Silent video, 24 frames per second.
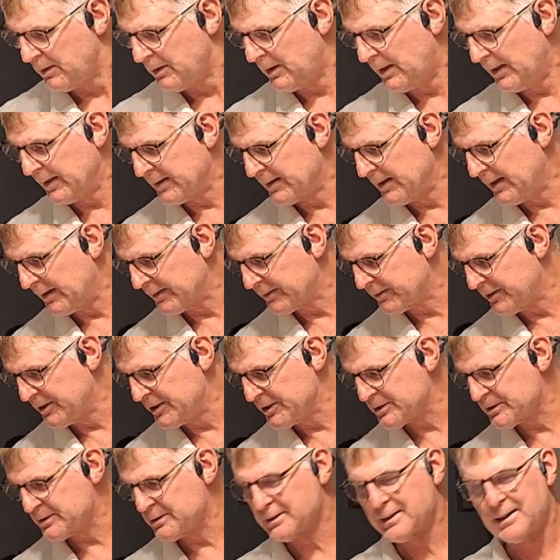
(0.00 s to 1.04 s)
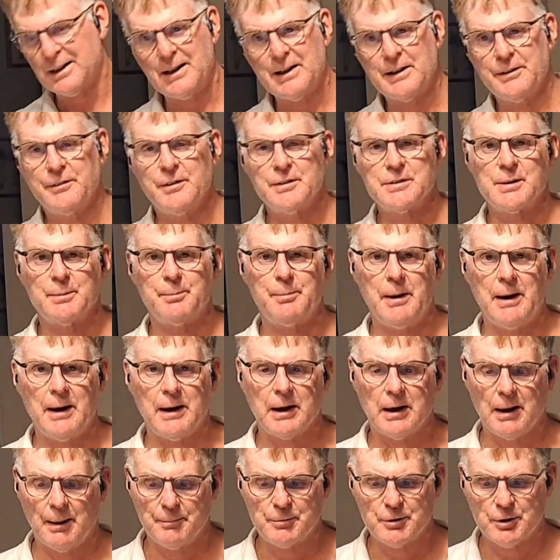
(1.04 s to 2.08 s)
I got this kind of as a
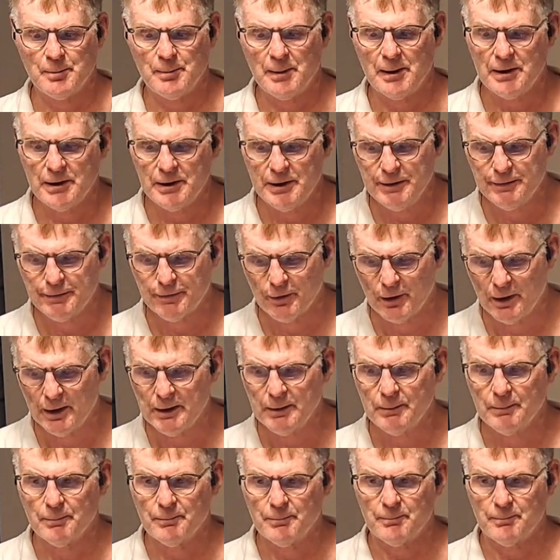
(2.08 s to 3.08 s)
backup to my E-Flite,